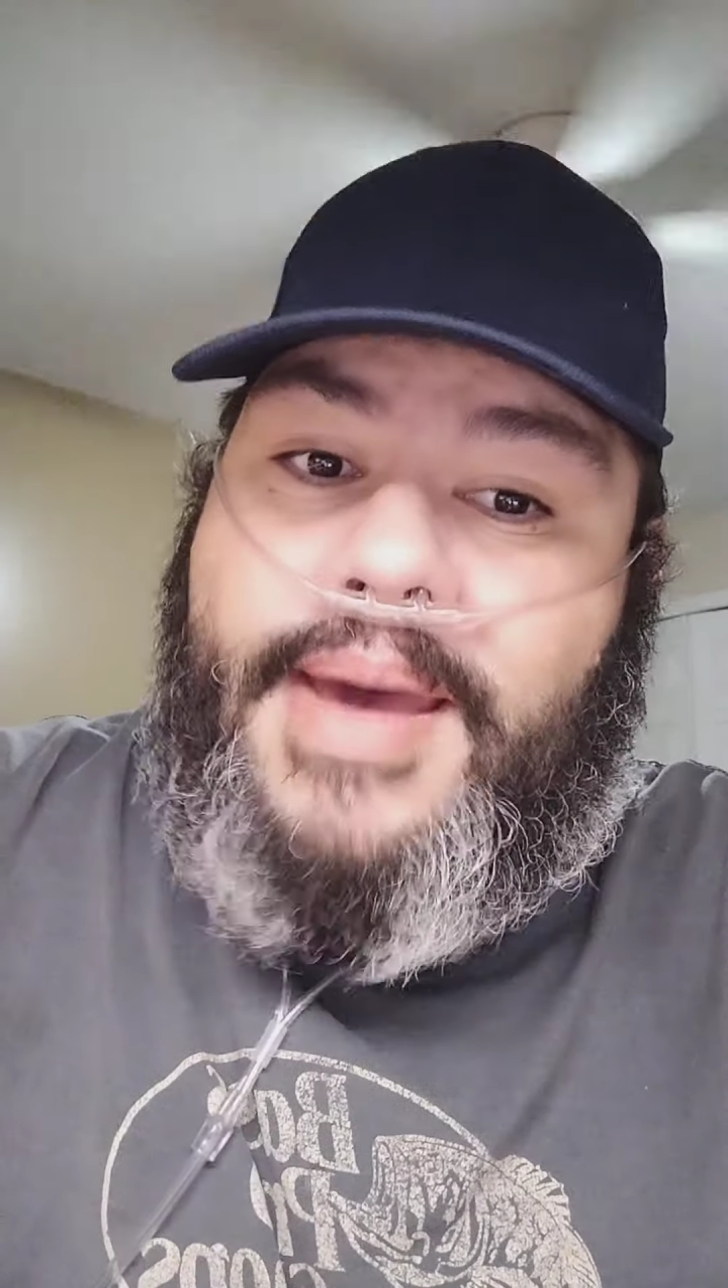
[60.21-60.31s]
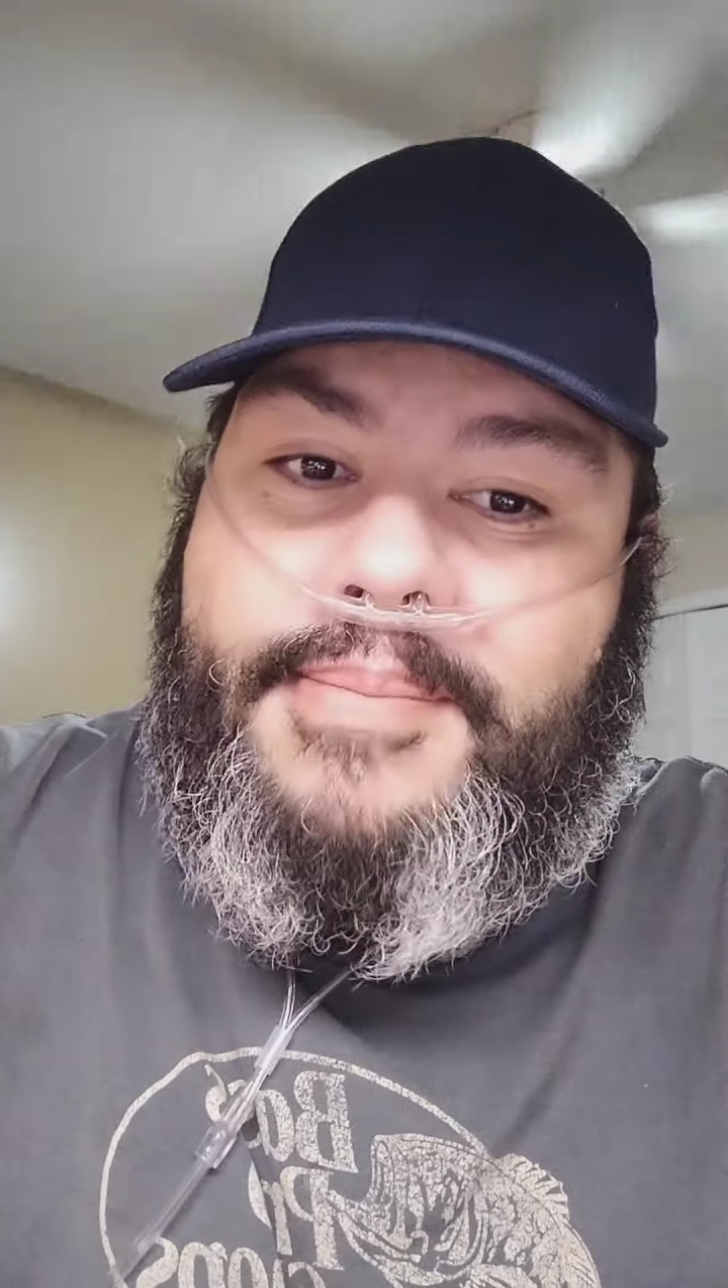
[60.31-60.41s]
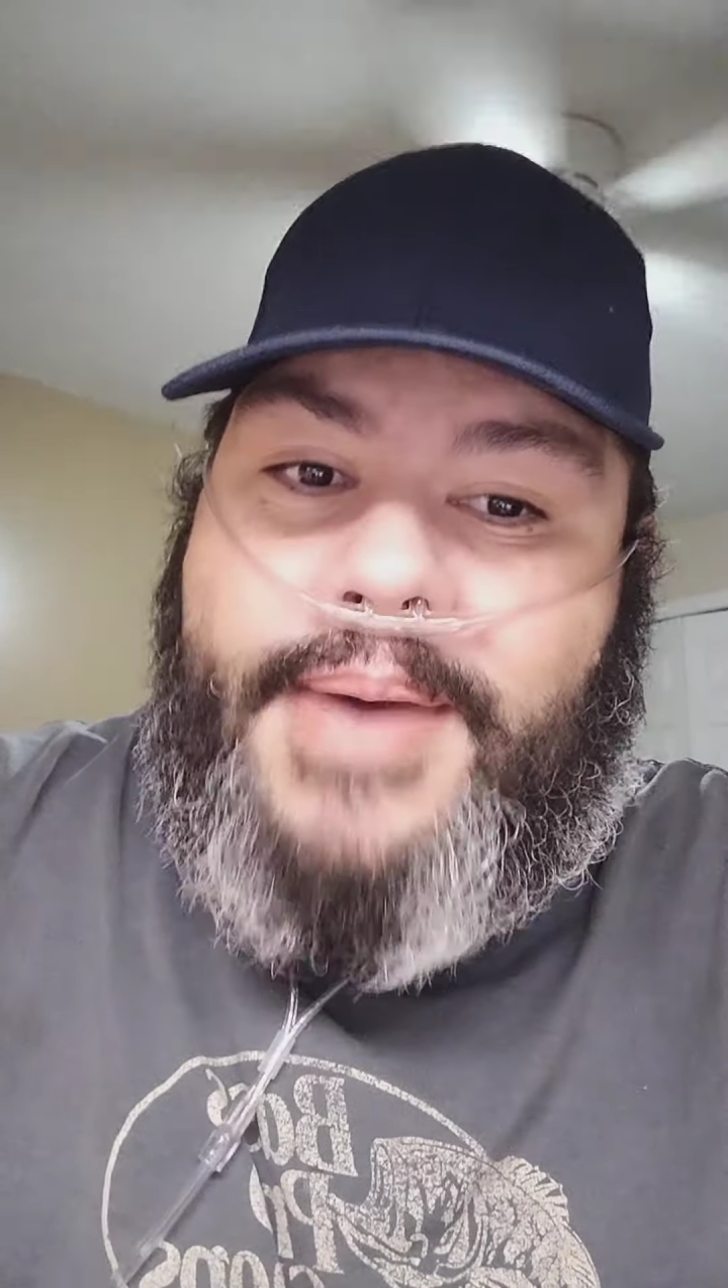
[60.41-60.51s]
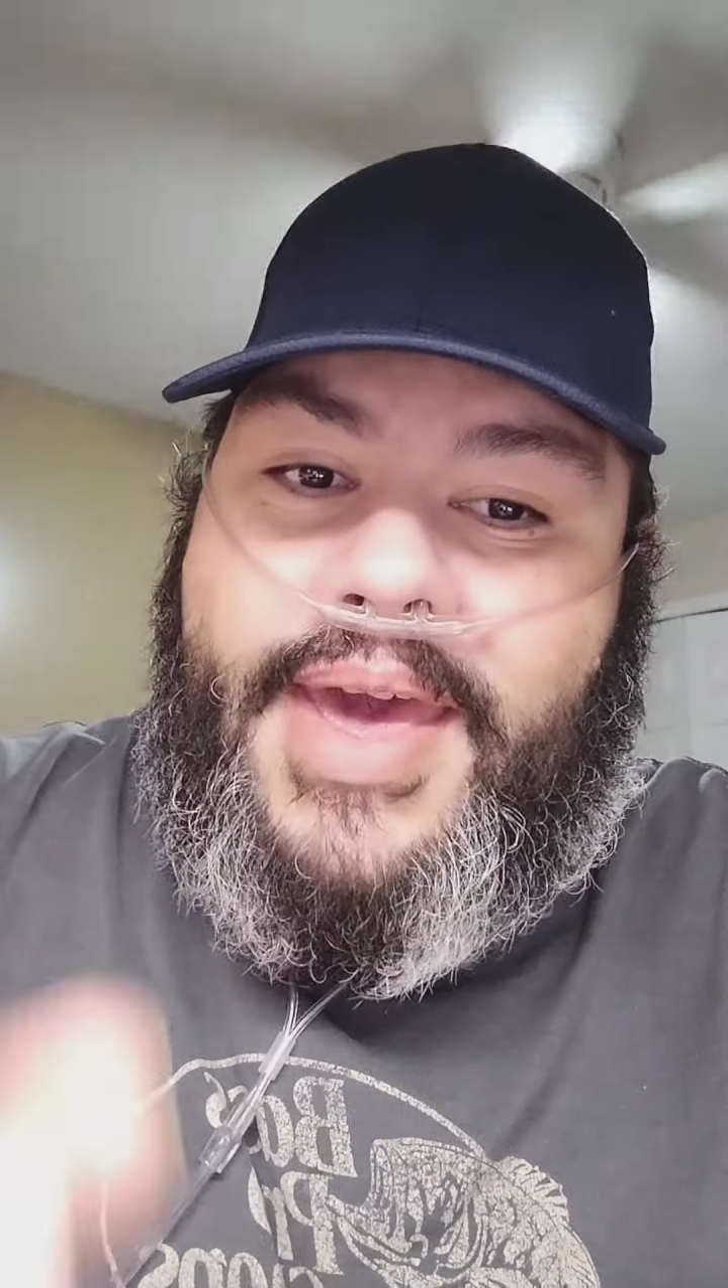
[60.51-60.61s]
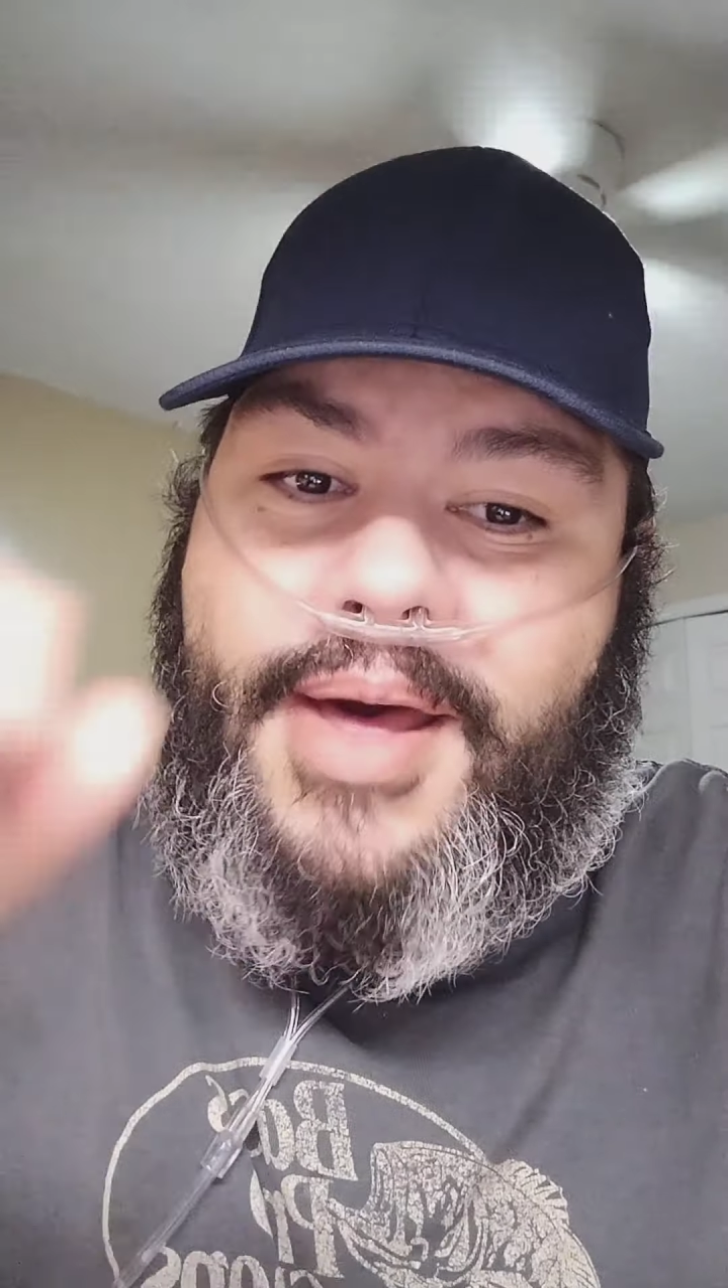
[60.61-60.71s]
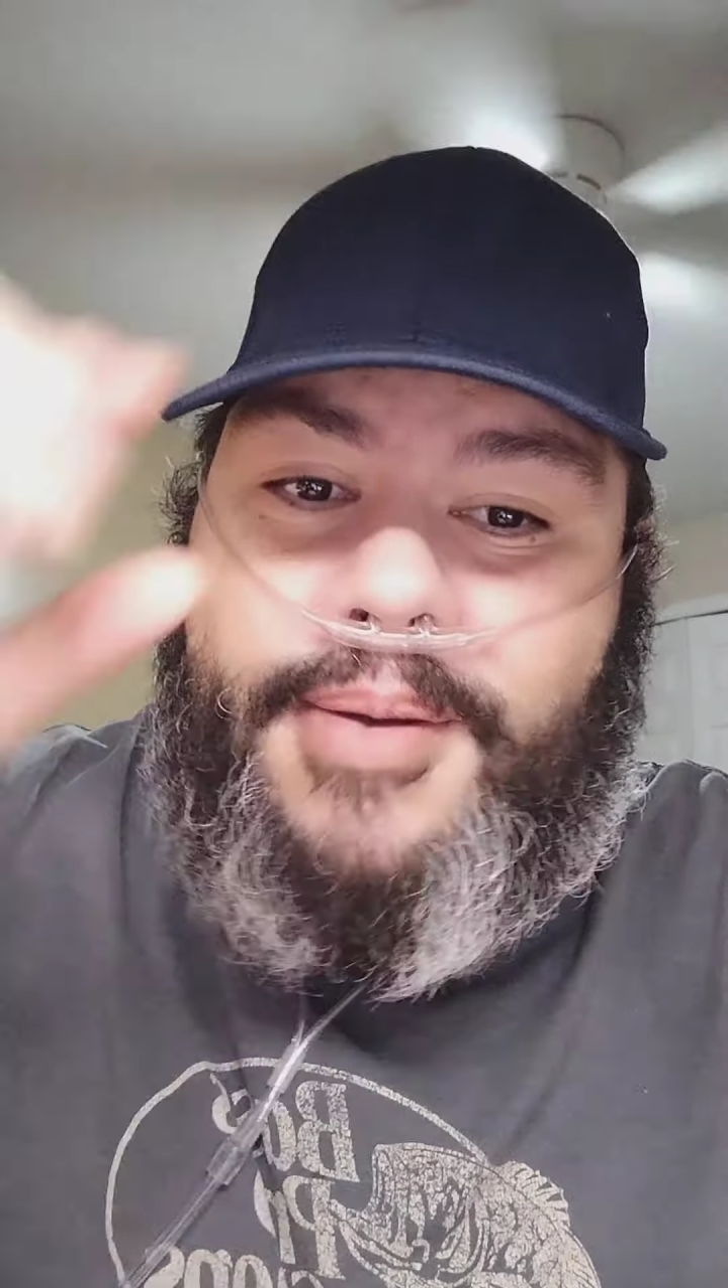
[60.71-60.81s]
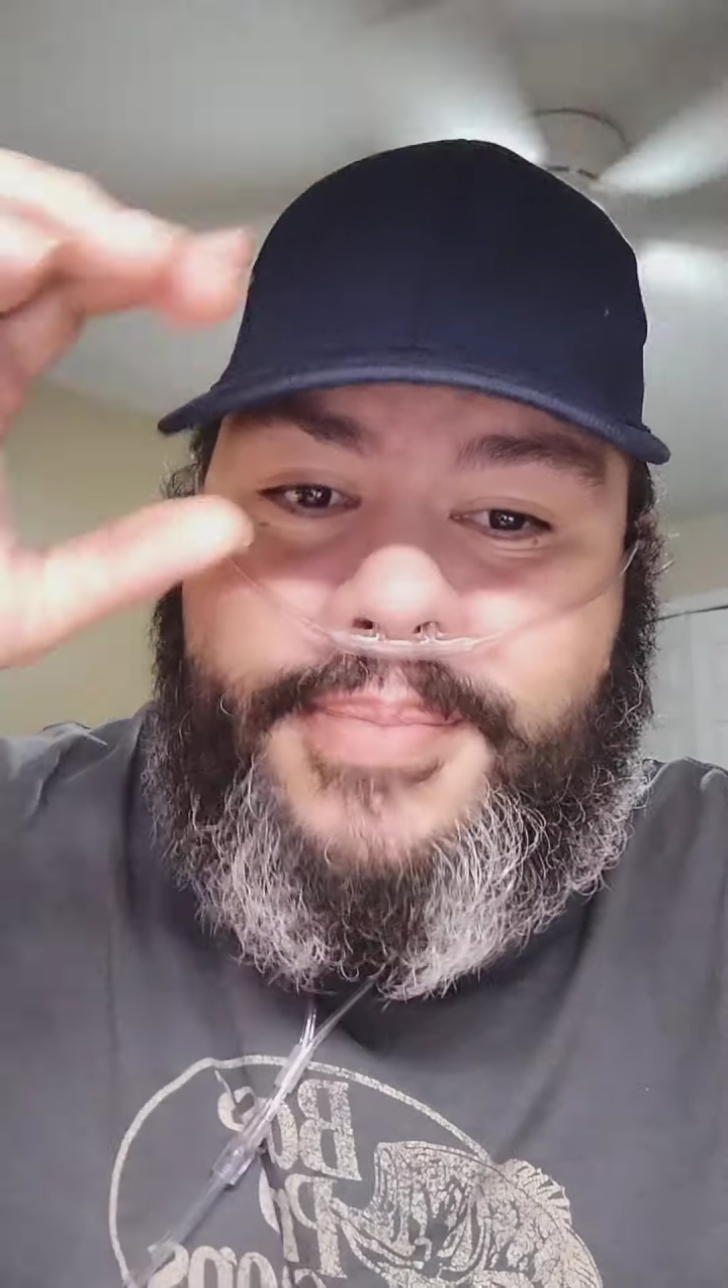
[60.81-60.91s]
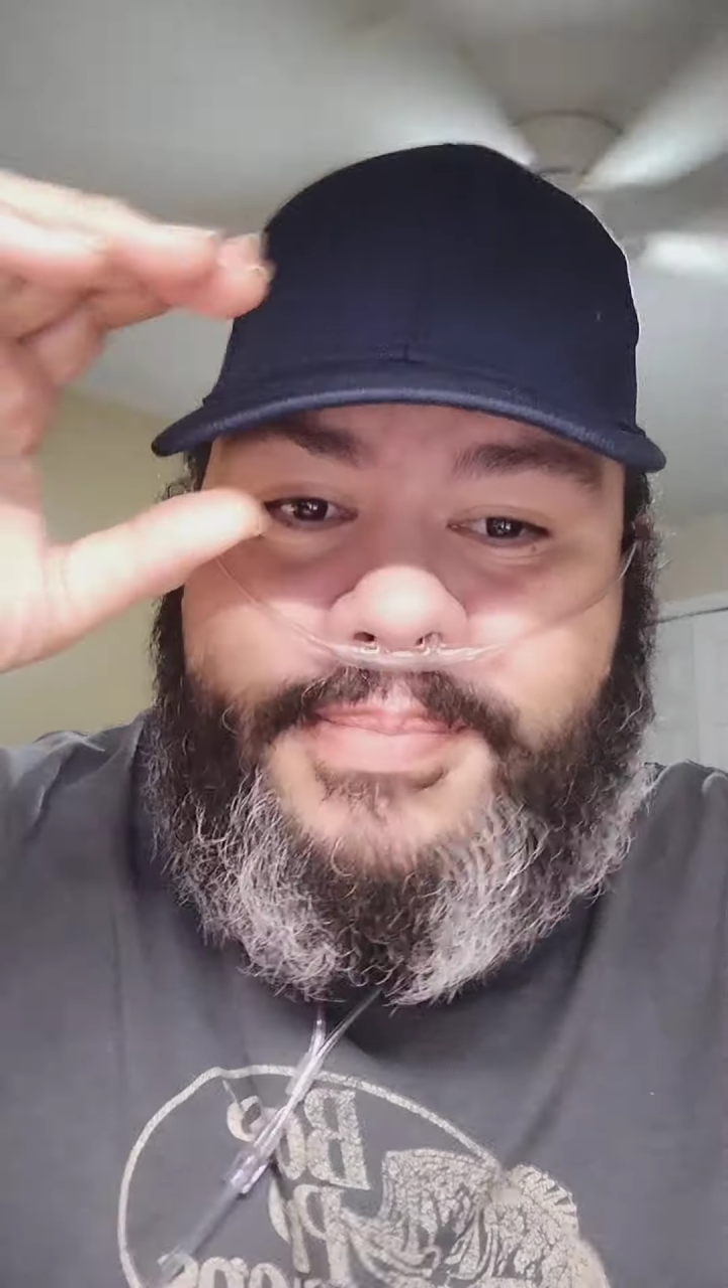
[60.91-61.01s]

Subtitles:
might help